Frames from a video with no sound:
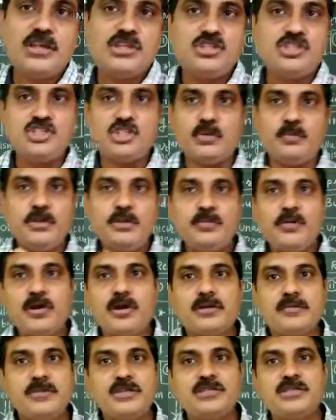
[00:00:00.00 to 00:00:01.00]
gemel
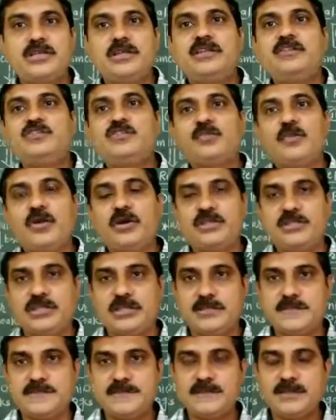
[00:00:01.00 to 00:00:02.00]
formation in
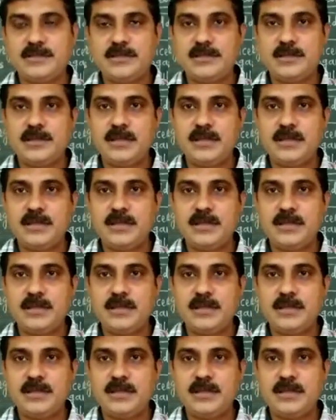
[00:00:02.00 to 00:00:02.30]
sponges